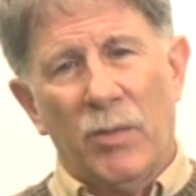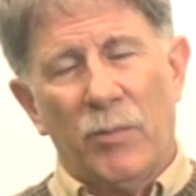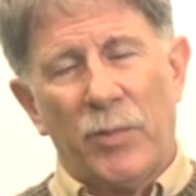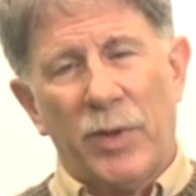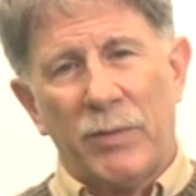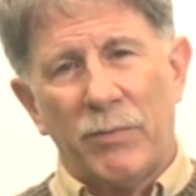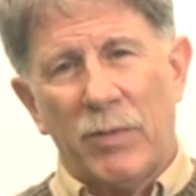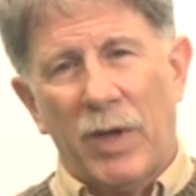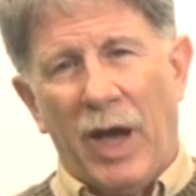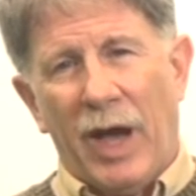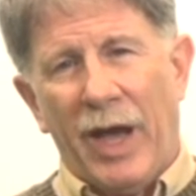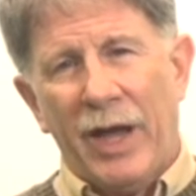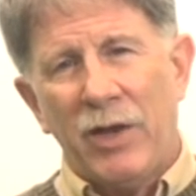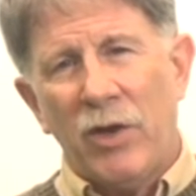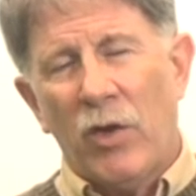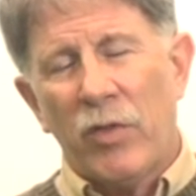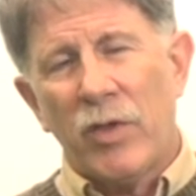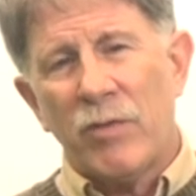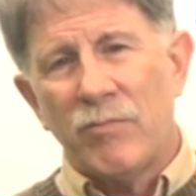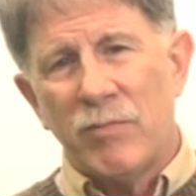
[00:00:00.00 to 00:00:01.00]
But I
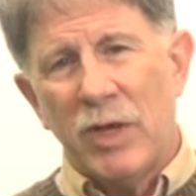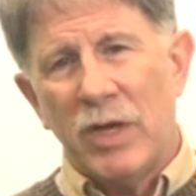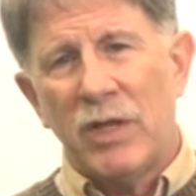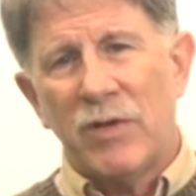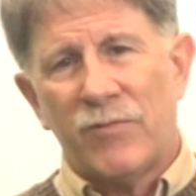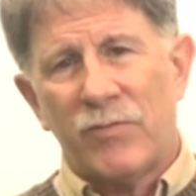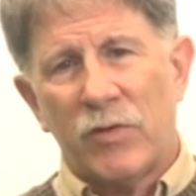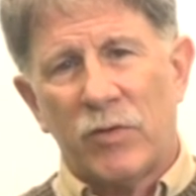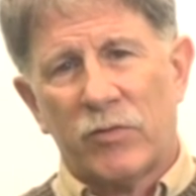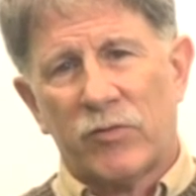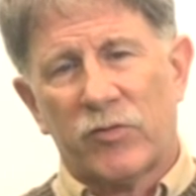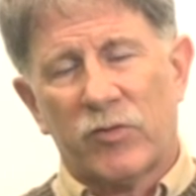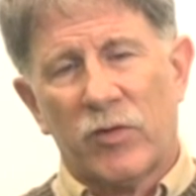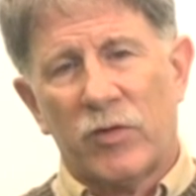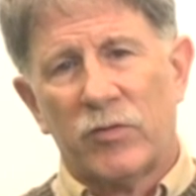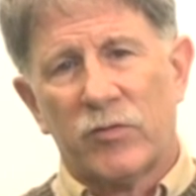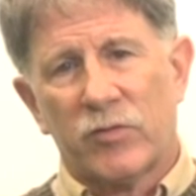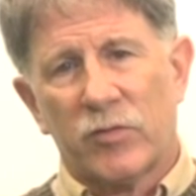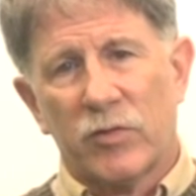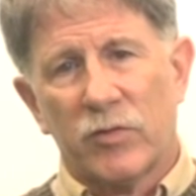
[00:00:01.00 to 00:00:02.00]
know that many of your
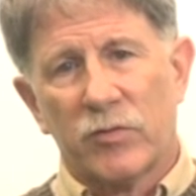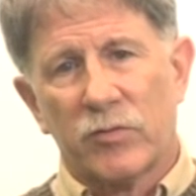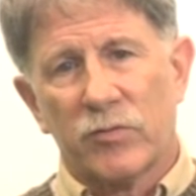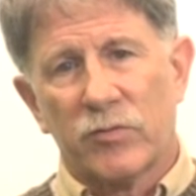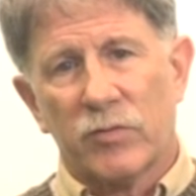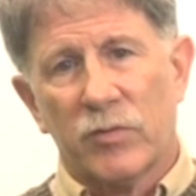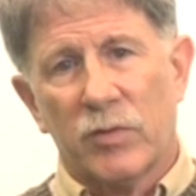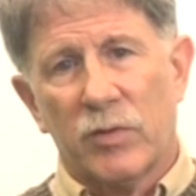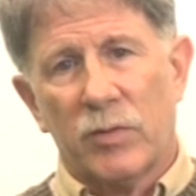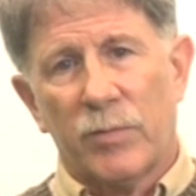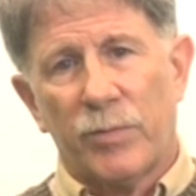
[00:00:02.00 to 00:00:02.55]
churches,